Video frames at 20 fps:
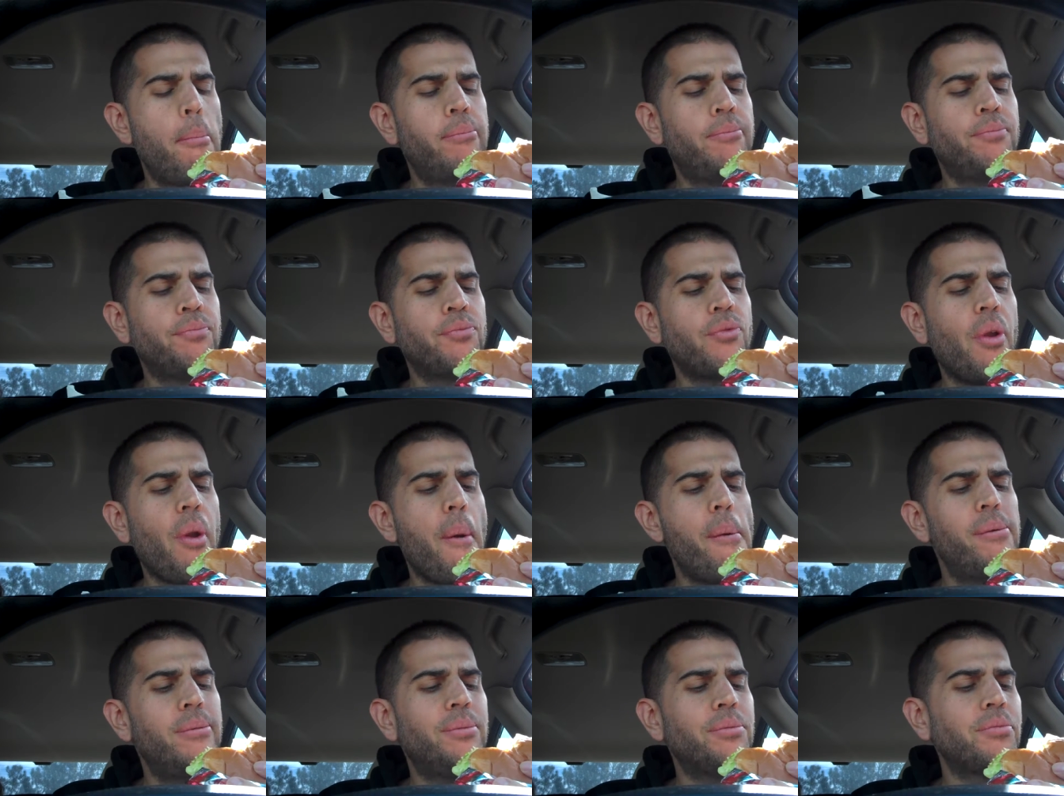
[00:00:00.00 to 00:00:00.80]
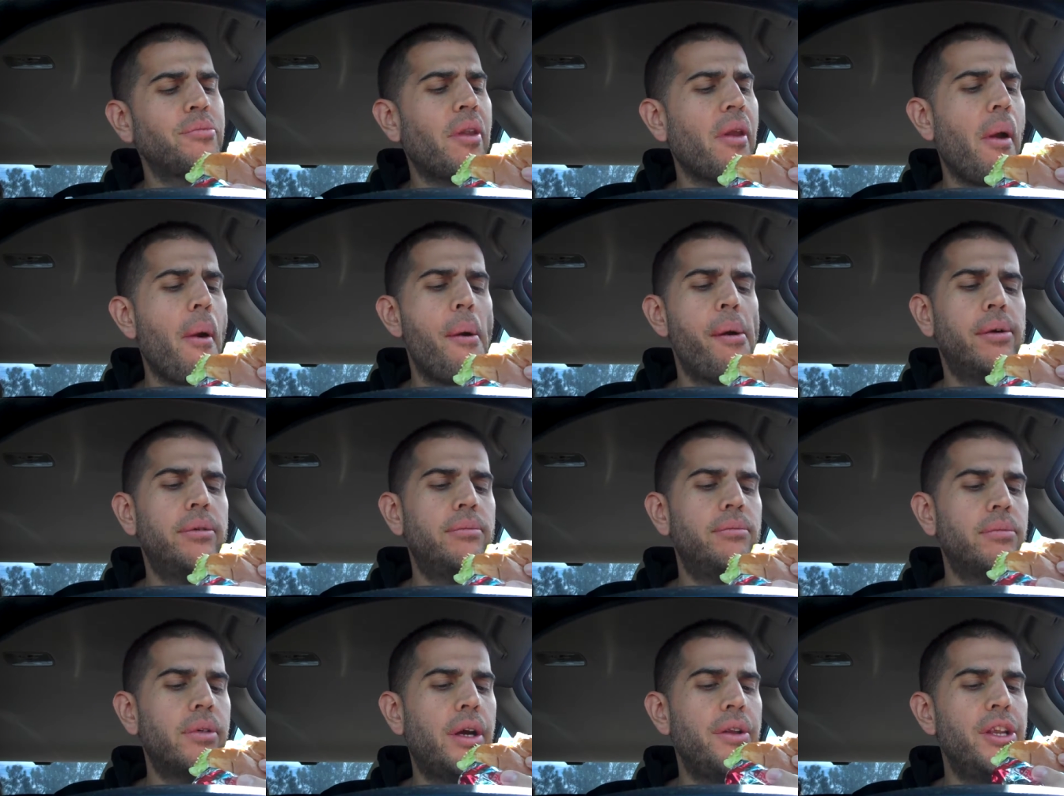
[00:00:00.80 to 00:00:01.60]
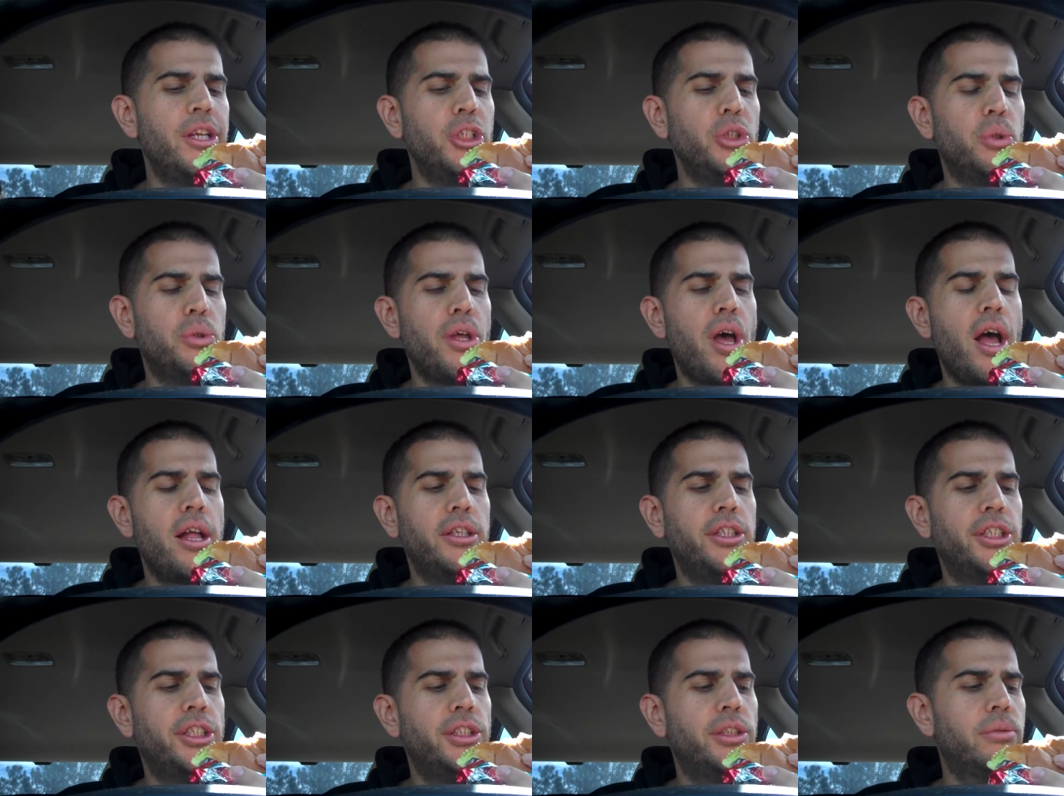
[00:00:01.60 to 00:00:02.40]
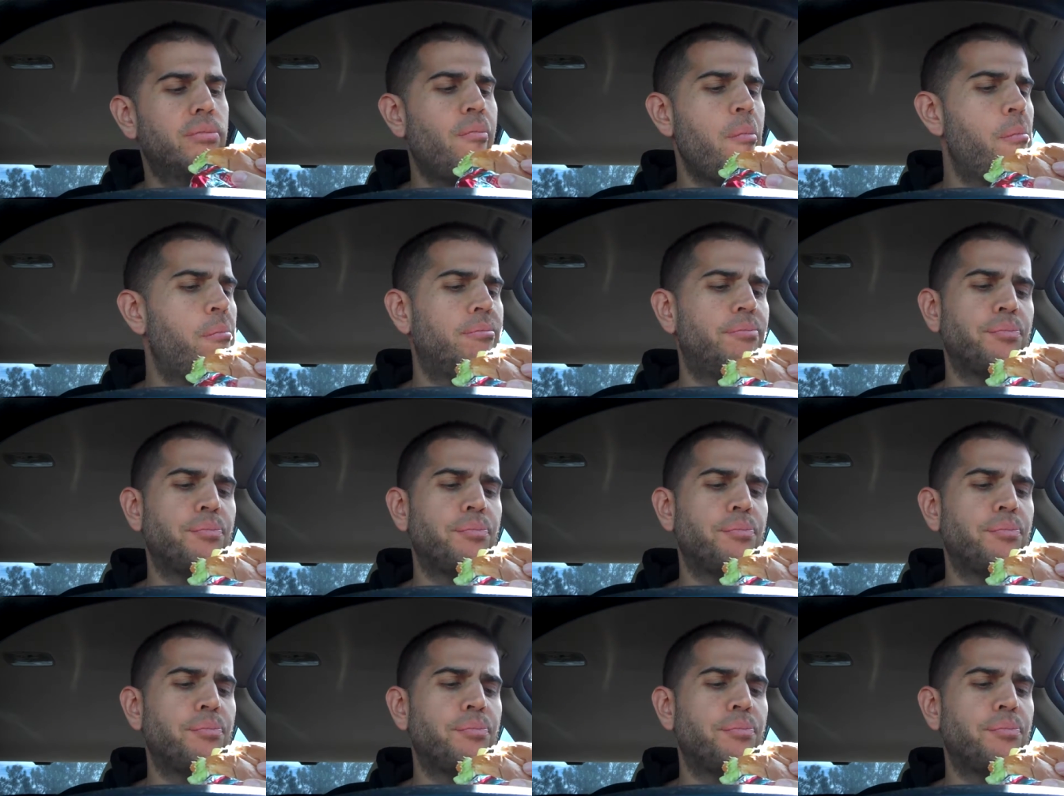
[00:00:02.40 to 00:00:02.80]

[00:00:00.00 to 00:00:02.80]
Mm. Initial Donks is